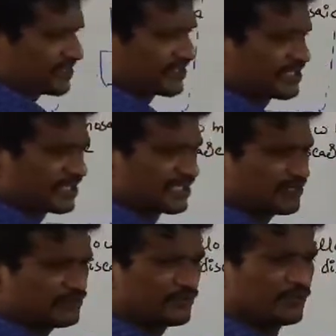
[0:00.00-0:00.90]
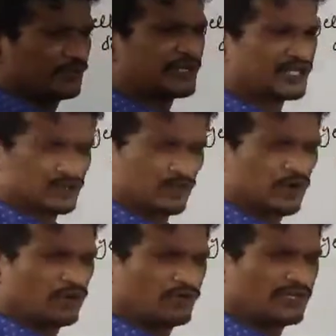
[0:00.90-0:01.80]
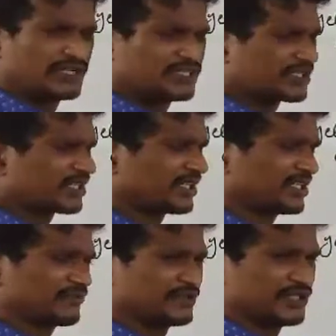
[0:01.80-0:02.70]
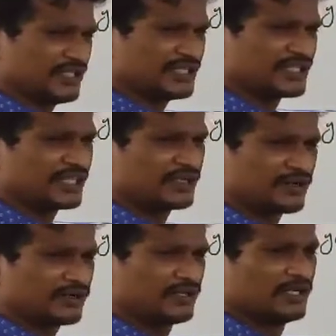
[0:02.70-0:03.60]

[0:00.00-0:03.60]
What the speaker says: Cereal leaf beetles, small beetles are there which eat that